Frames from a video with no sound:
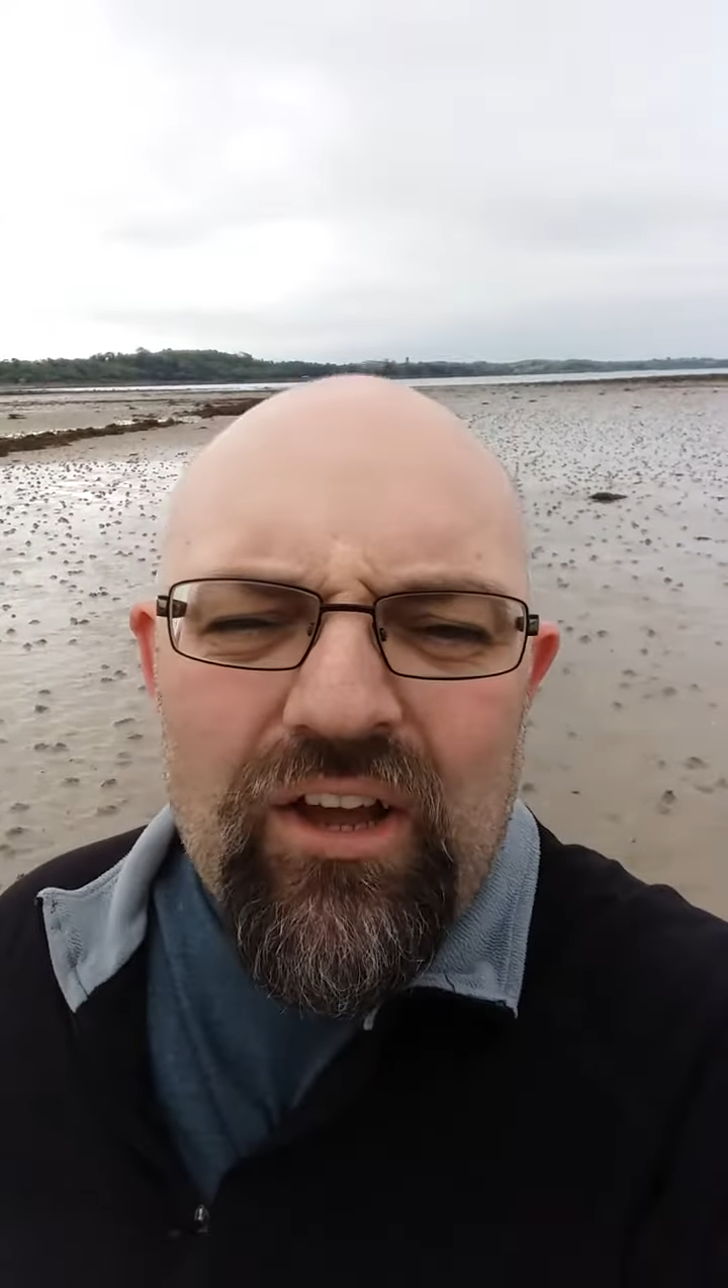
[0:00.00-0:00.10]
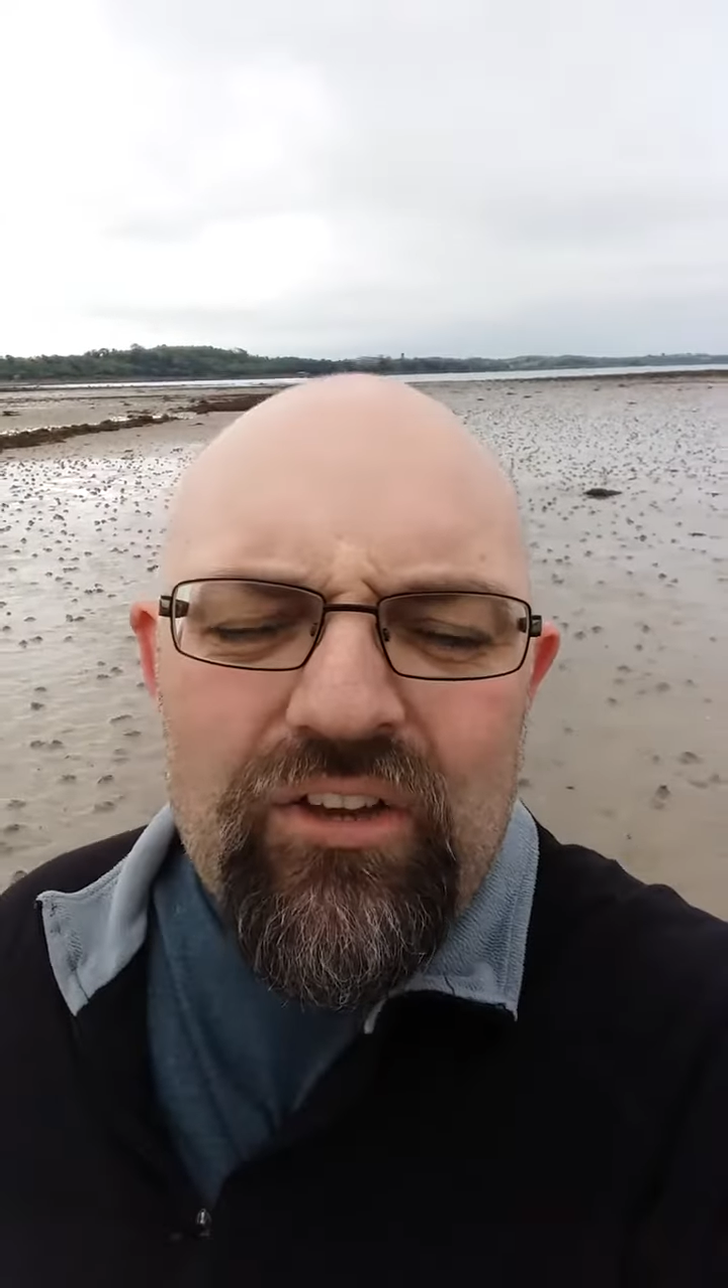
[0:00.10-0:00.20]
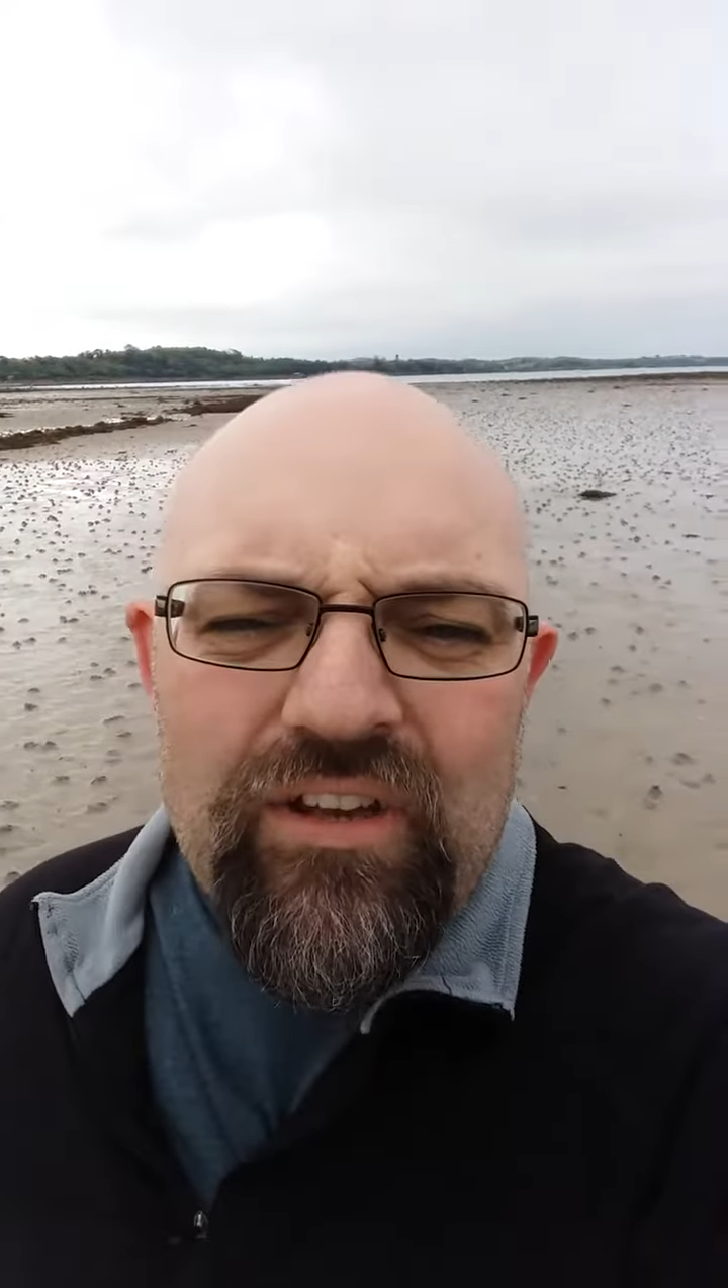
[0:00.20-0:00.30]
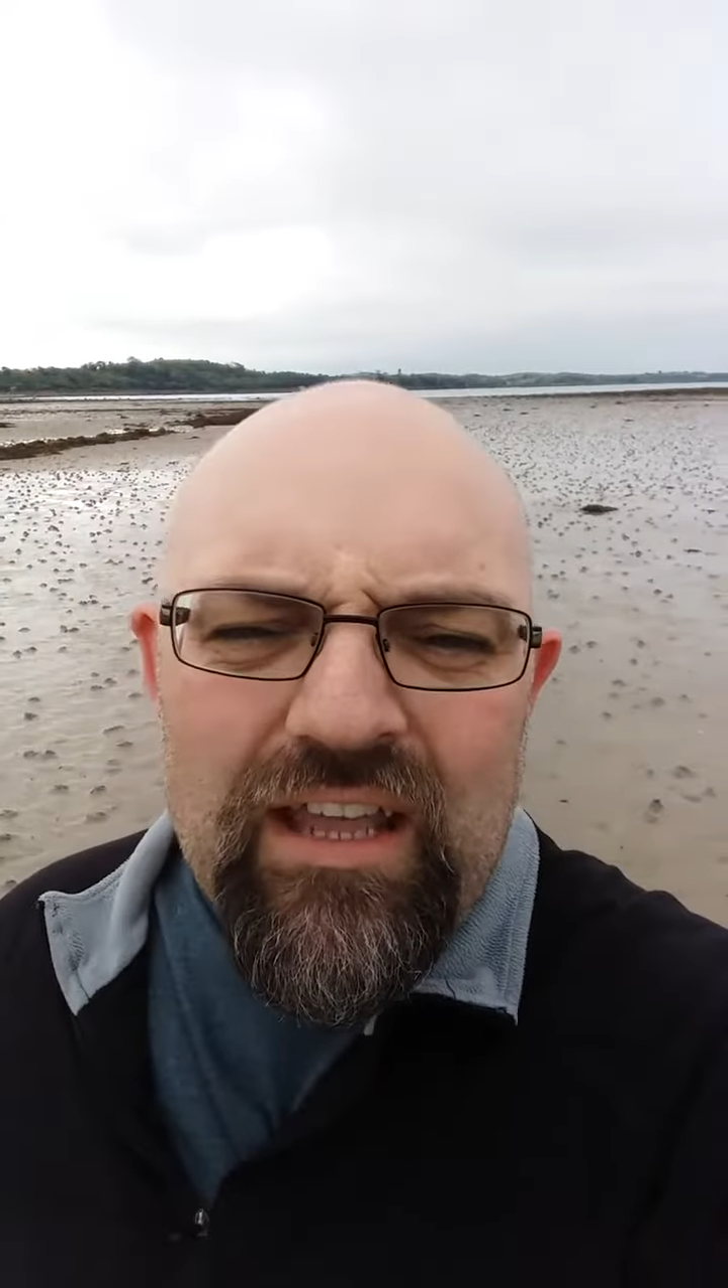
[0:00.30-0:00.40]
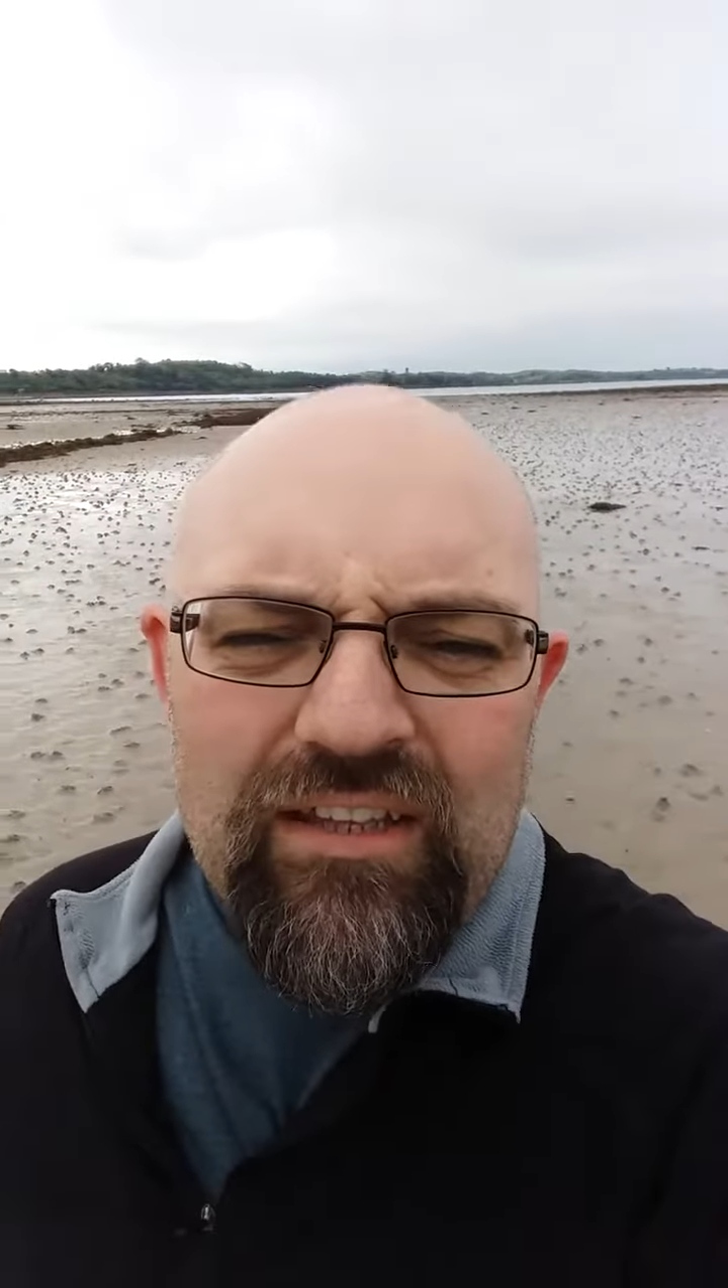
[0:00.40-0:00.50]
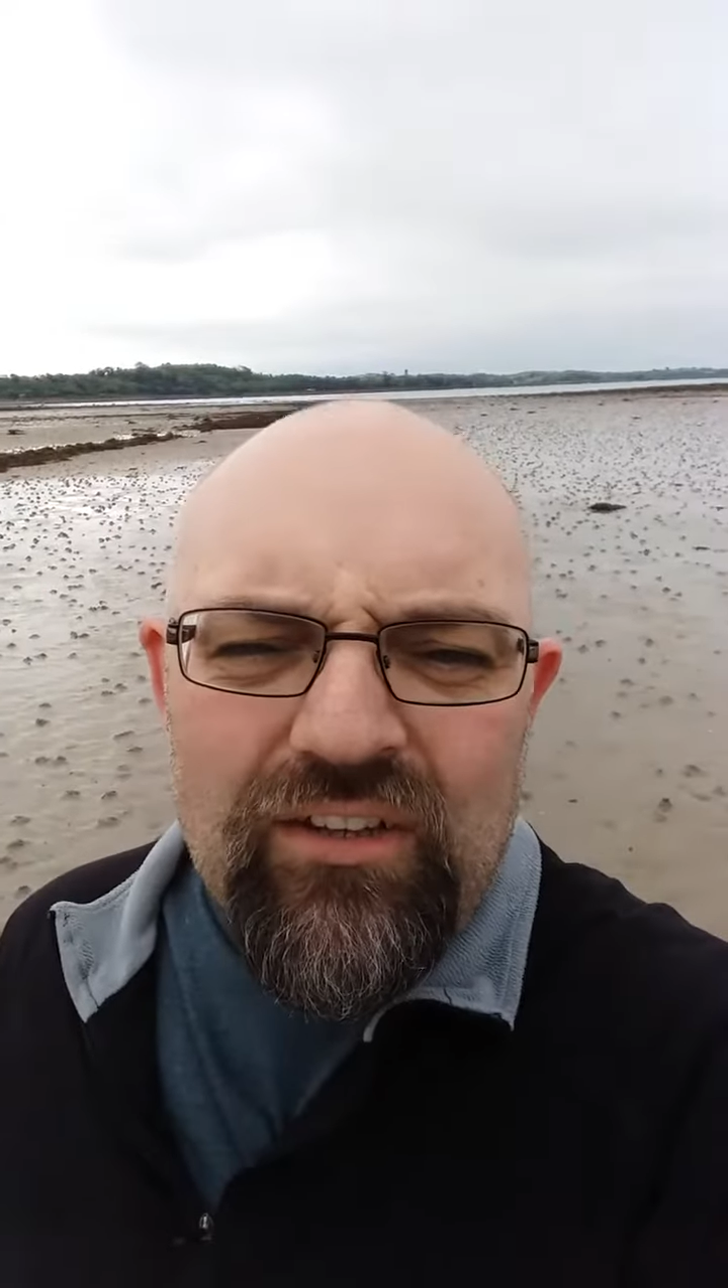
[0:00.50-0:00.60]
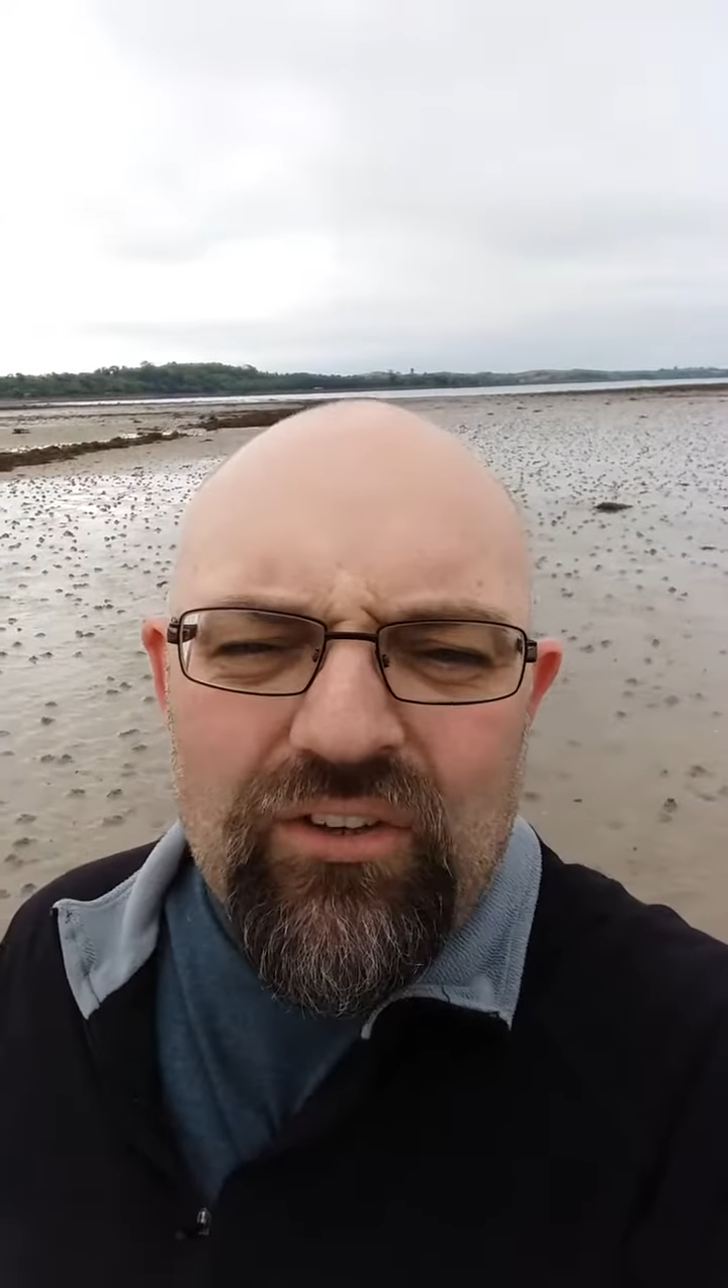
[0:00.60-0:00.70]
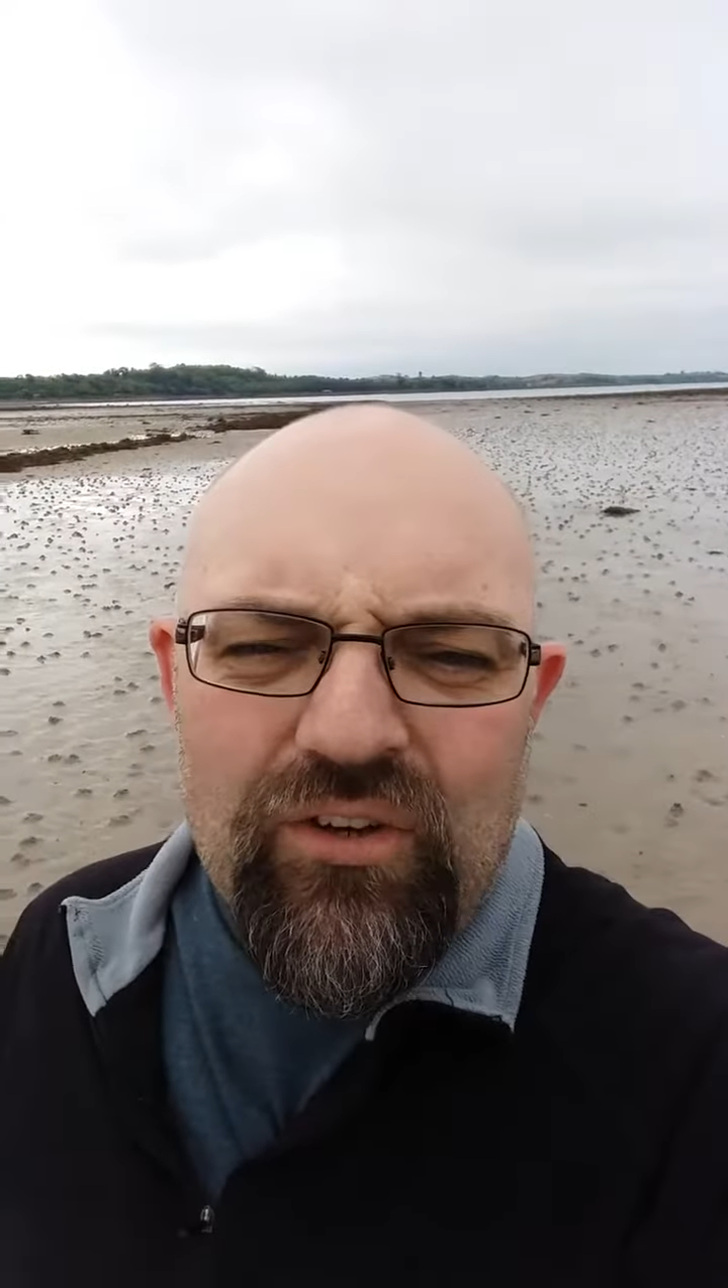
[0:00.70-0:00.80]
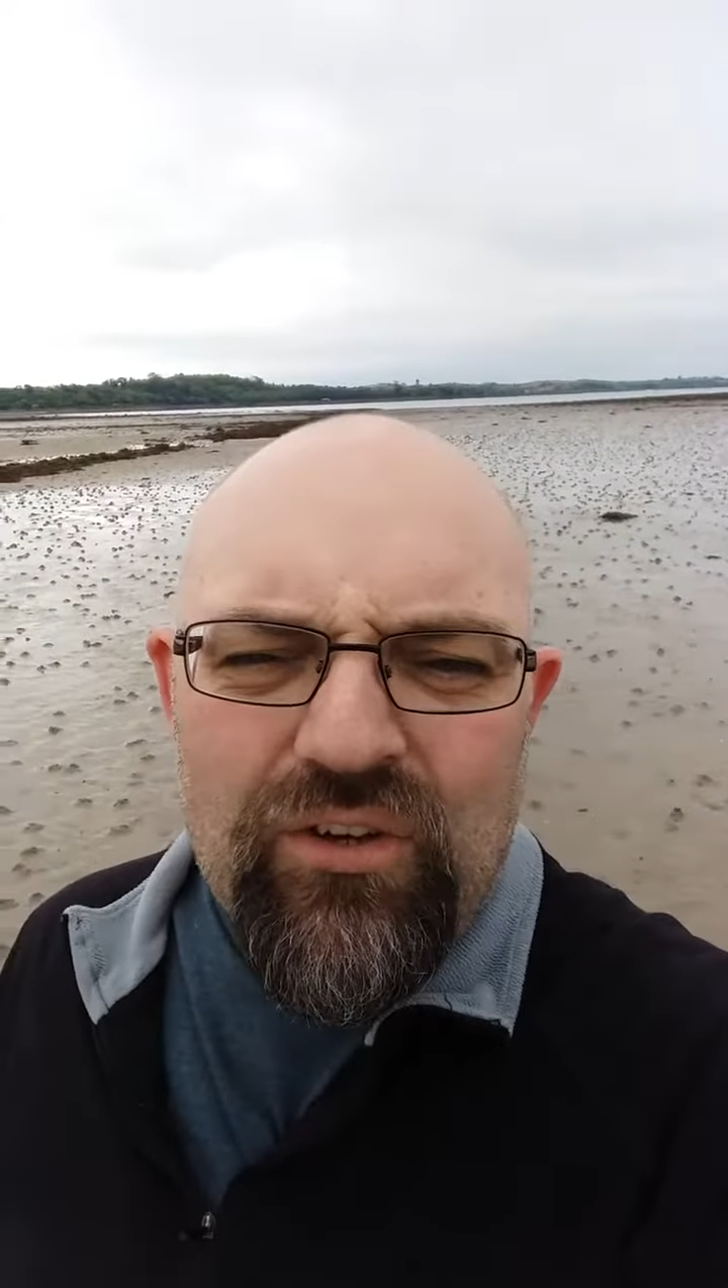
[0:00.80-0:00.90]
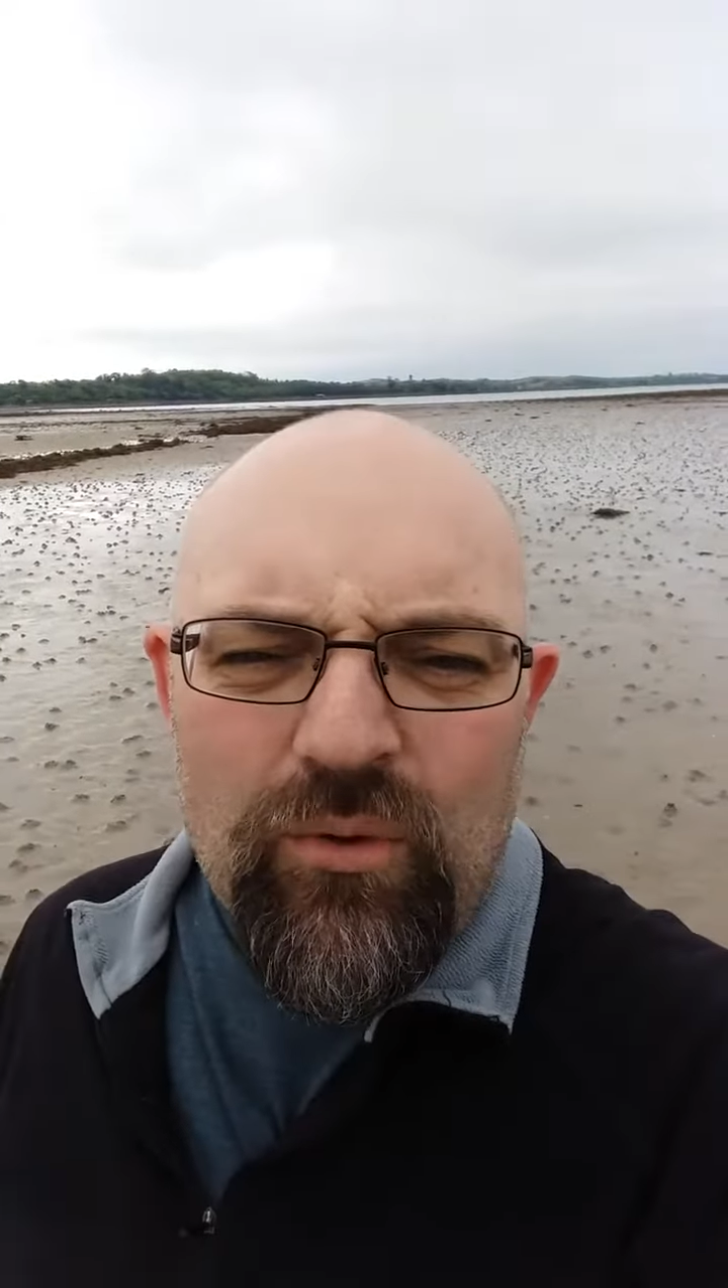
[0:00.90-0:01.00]
out
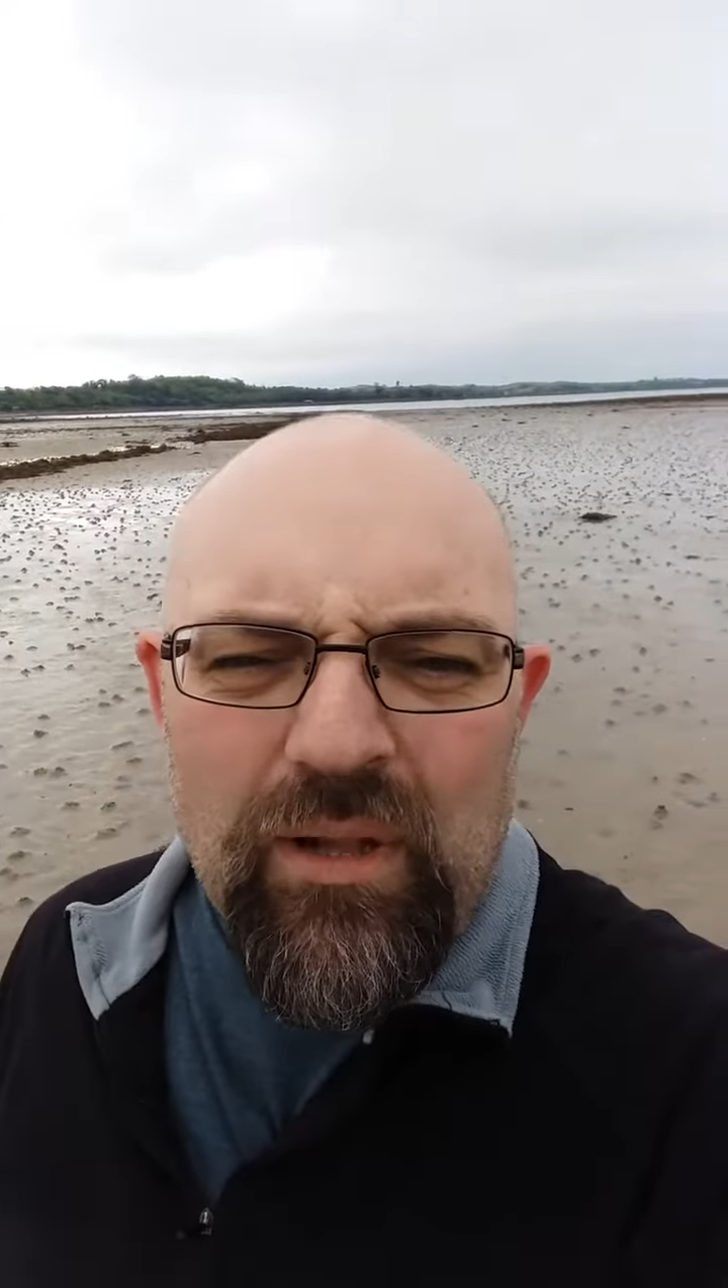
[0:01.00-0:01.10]
into